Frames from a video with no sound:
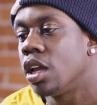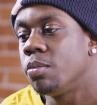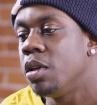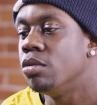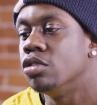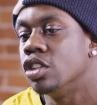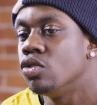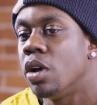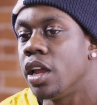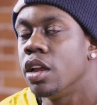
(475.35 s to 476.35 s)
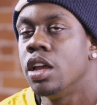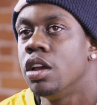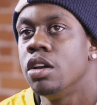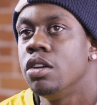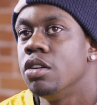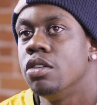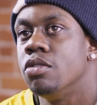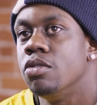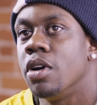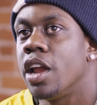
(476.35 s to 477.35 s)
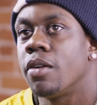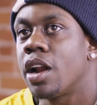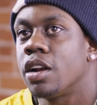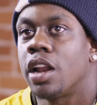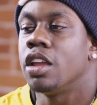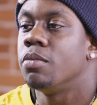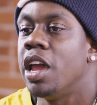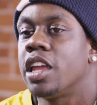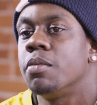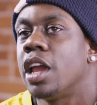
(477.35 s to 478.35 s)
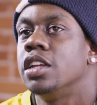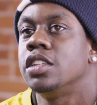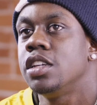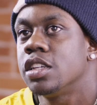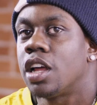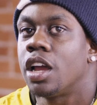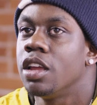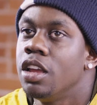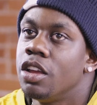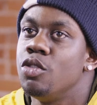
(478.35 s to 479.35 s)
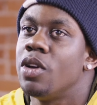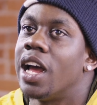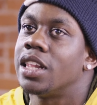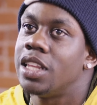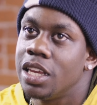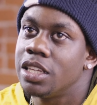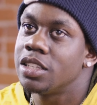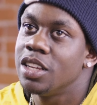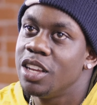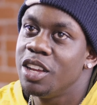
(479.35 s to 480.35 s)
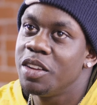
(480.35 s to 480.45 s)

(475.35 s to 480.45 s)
Like people just who ain't who ain't right to like make it make sense. Like mm-hmm. you got this,